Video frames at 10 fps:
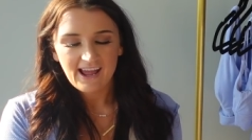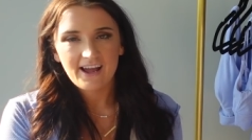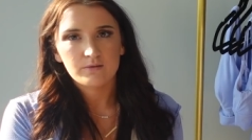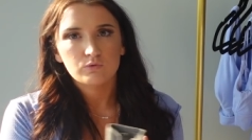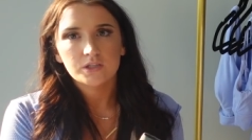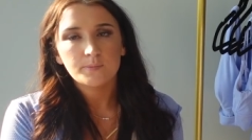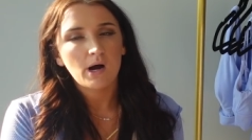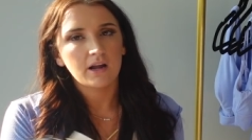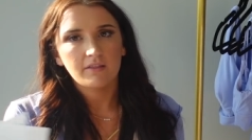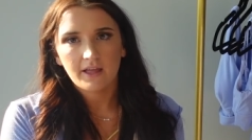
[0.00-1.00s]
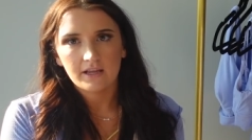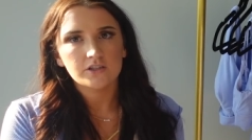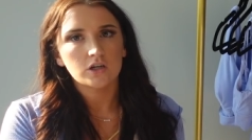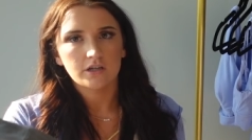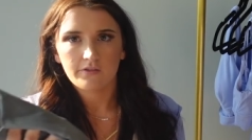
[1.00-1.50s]
And Rosa Pocket
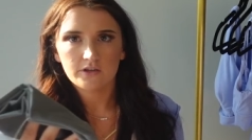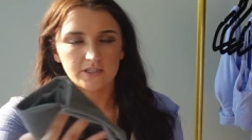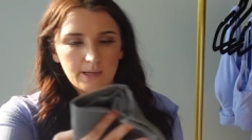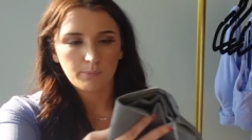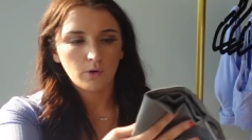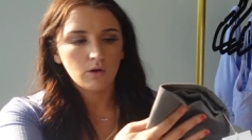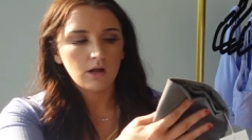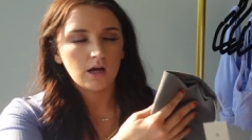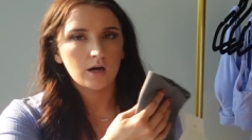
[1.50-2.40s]
leggings are another staple.